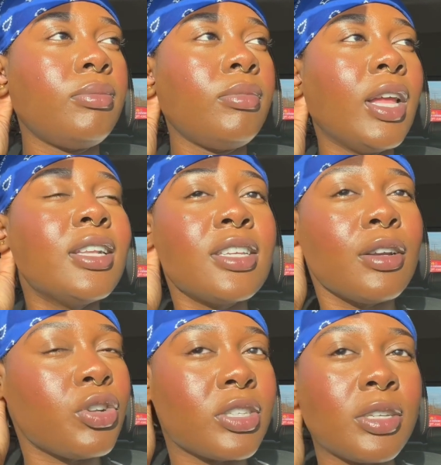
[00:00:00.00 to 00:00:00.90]
instead
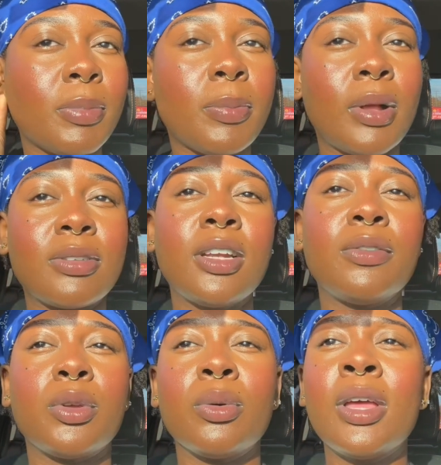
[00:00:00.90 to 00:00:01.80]
of trusting people outside
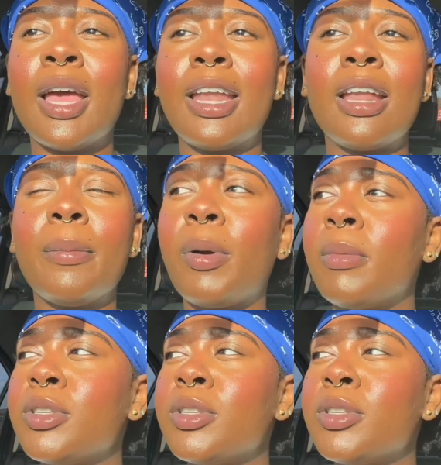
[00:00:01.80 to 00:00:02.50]
of you. And I promise